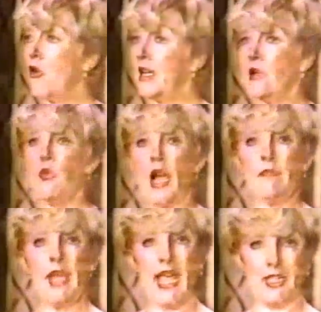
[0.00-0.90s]
Only
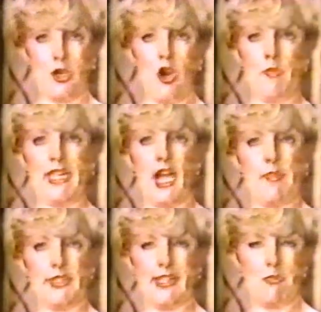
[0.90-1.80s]
one man called me
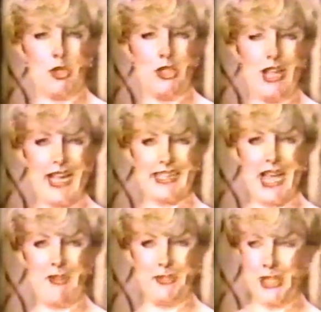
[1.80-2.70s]
up and said, would you like to
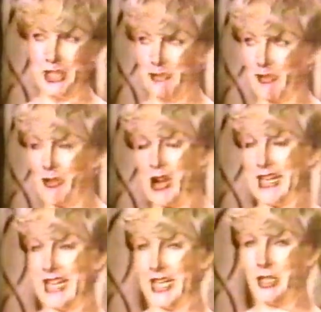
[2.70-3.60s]
have dinner before
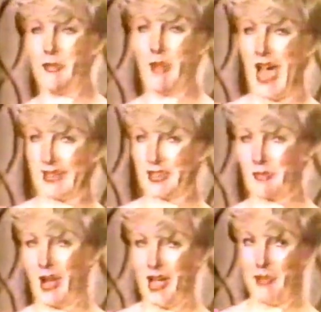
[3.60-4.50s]
I take you back
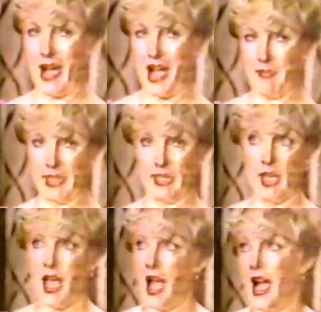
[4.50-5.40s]
to my apartment?
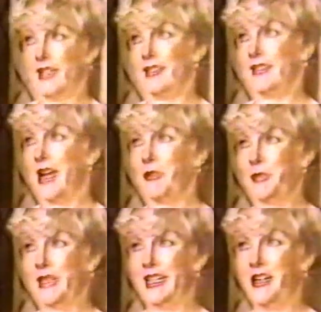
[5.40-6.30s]
I said, that
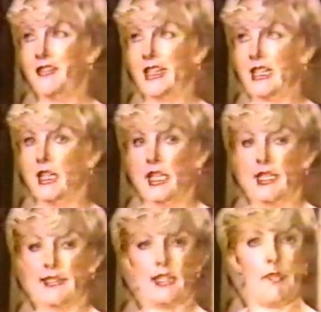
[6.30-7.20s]
would be lovely.
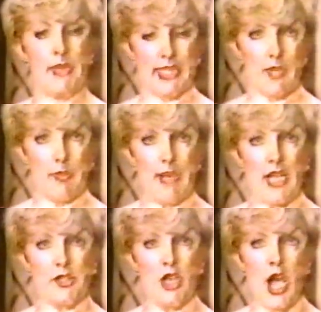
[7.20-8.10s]
He said, I'll pick you up
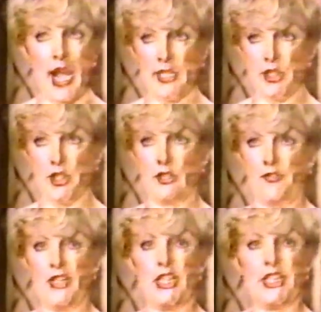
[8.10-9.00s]
about nine. You should
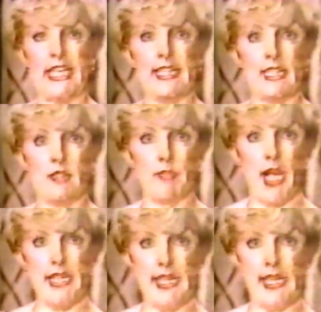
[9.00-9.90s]
have finished eating by